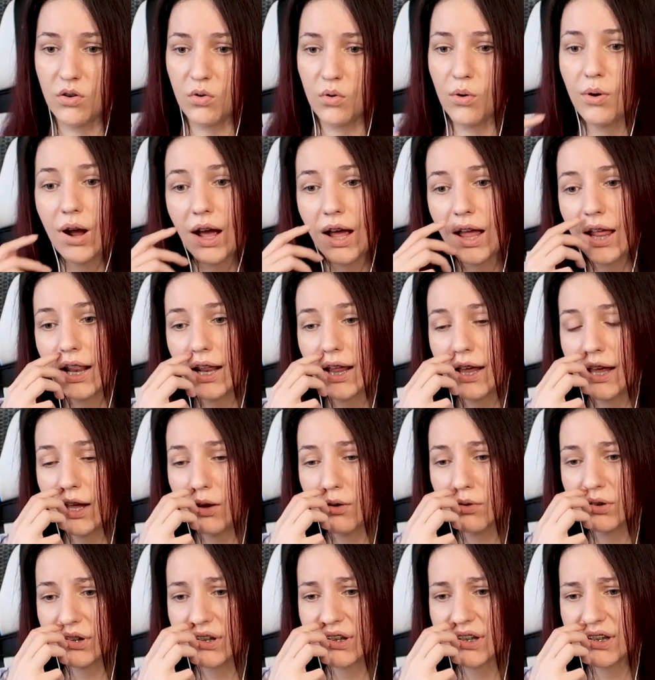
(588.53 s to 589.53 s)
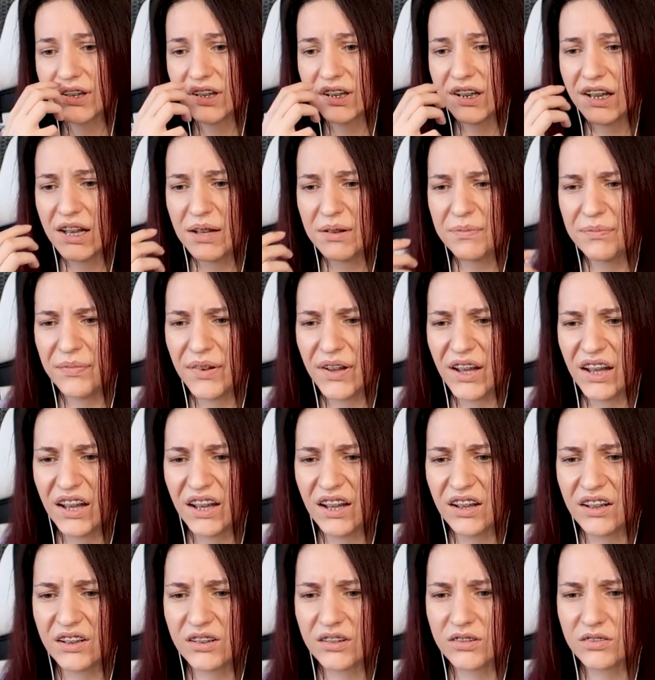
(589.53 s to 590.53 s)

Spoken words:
Why he was sleeping?